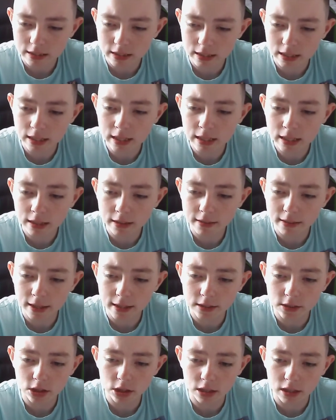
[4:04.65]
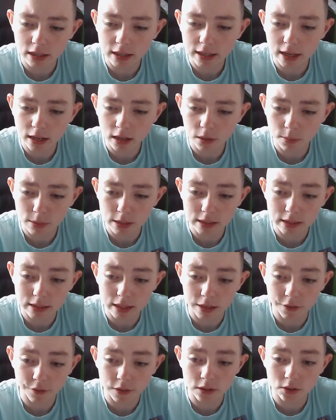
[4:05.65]
He literally can't come in.
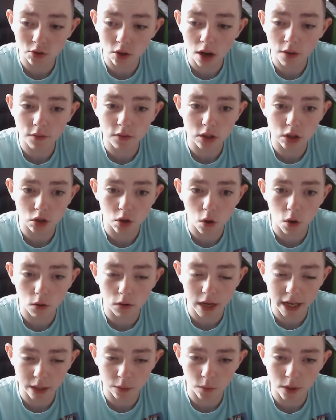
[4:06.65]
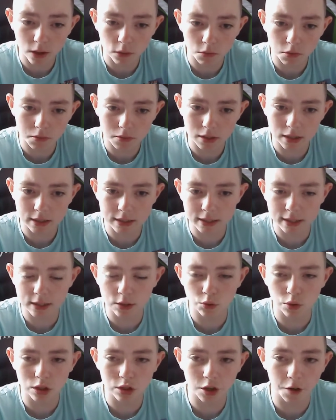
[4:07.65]
If he's travelling to Scotland, he says he's
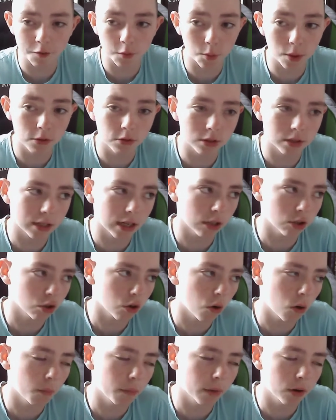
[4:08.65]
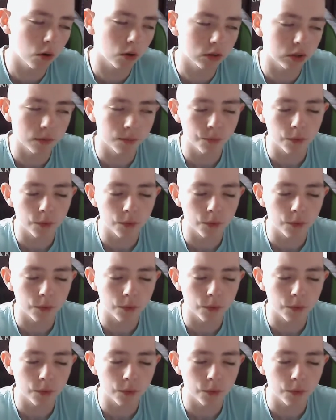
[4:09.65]
going to travel to Wales instead of Scotland, because